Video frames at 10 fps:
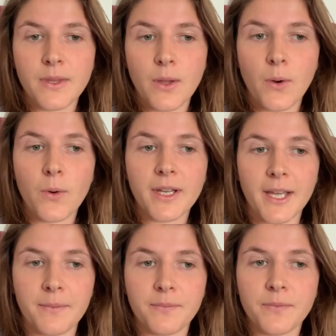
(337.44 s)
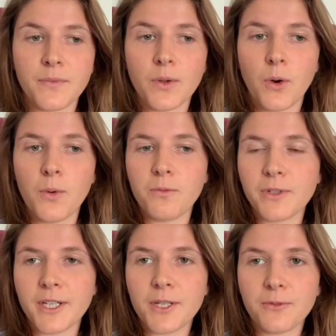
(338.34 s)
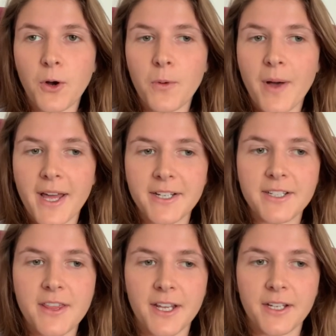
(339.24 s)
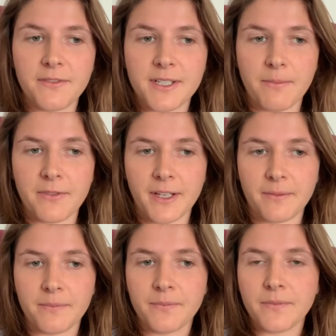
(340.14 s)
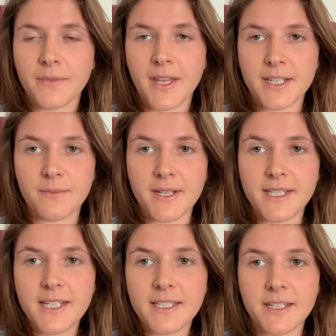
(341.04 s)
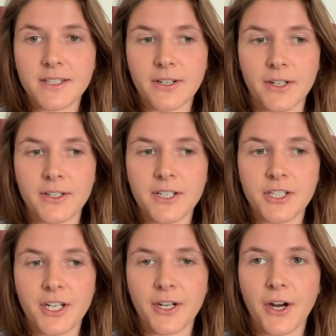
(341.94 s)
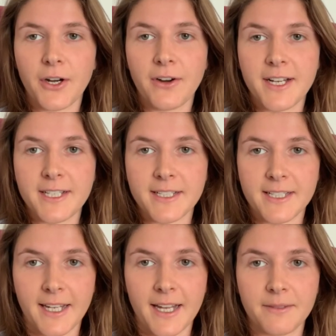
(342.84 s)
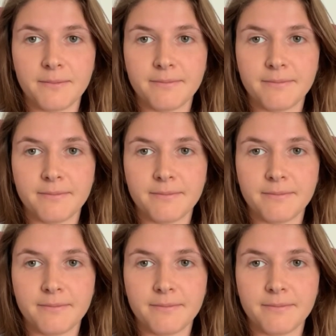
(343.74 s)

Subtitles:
Okay, hopefully you've all managed to think of something. It's Miss Easton's turn to share her ideas again.